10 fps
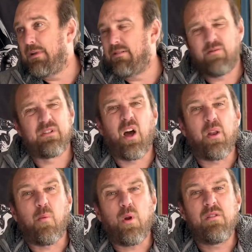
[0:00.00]
I'm starting
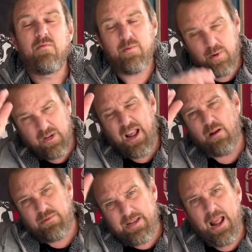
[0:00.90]
on one. We want to
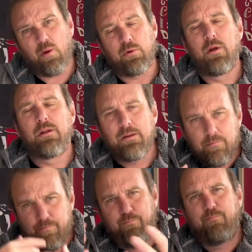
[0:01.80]
count down.
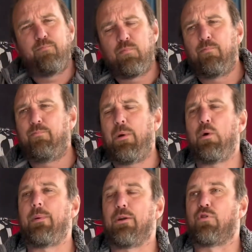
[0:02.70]
Build
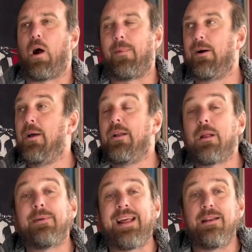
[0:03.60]
a bit of drama.
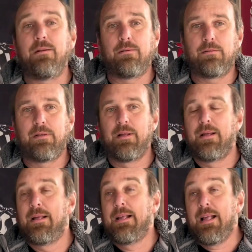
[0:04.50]
Number ten.
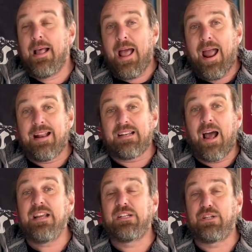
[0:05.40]
And it's
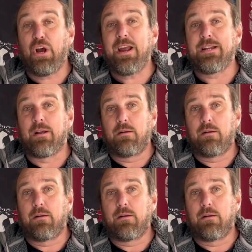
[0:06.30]
Hazy Jane.